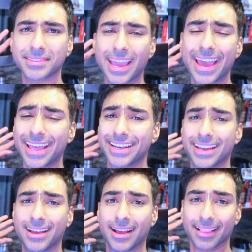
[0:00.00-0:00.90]
And
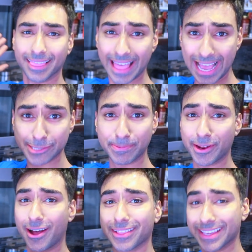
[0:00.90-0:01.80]
last but
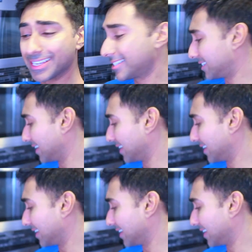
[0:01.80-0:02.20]
not least,